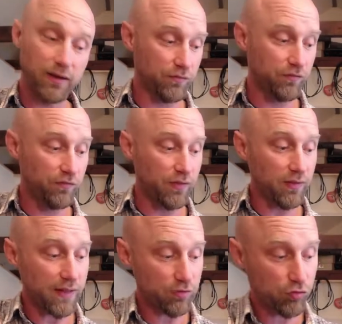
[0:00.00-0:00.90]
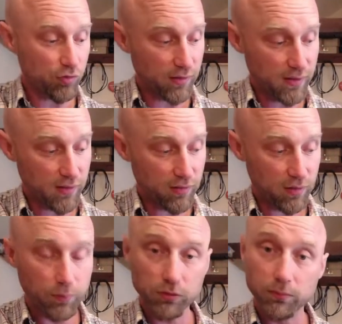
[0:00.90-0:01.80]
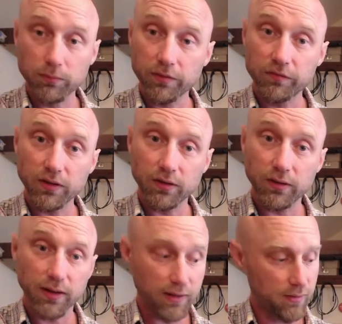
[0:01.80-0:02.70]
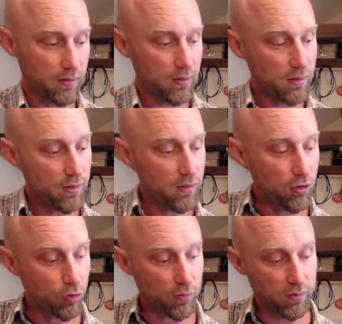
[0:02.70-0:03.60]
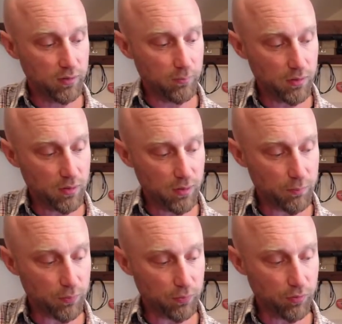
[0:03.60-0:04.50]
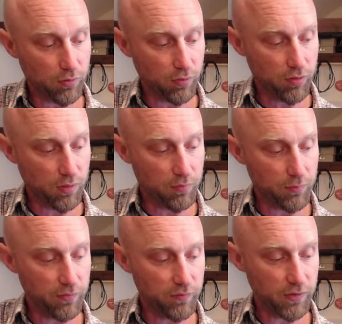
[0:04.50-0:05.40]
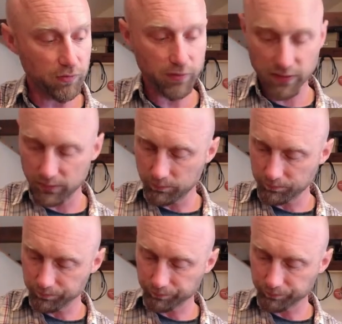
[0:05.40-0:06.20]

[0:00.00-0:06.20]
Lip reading: I can feel that string hitting the bottom of my finger there. I need to come up onto the tip of my finger again.